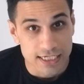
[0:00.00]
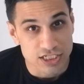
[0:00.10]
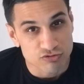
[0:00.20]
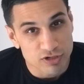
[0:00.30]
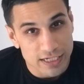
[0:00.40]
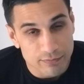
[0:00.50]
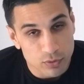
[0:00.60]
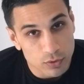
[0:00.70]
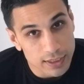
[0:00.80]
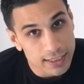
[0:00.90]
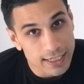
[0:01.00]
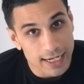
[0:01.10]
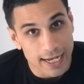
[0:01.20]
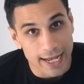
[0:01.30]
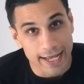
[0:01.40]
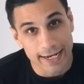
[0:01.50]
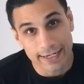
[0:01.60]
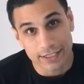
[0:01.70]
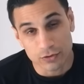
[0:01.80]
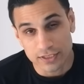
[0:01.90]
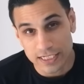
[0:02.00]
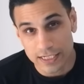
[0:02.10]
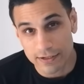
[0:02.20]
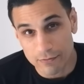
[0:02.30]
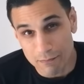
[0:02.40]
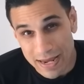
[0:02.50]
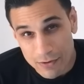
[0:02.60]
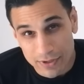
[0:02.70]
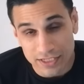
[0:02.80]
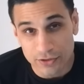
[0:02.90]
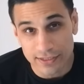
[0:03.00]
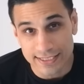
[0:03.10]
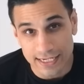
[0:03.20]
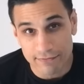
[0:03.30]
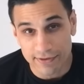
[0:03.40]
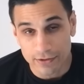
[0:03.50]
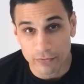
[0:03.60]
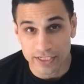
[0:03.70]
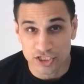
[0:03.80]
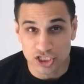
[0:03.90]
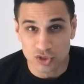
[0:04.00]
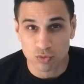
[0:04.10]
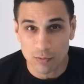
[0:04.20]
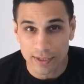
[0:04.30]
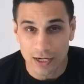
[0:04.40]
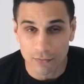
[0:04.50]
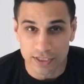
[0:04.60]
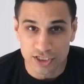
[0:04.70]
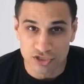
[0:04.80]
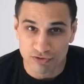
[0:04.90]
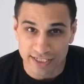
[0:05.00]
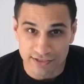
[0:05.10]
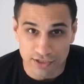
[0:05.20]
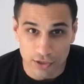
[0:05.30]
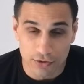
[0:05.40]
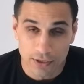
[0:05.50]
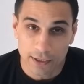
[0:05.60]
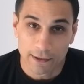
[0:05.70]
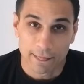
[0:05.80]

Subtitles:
This is really important, and you'll see Mayweather doing the same thing when he's just warming up, when he's just ready to go.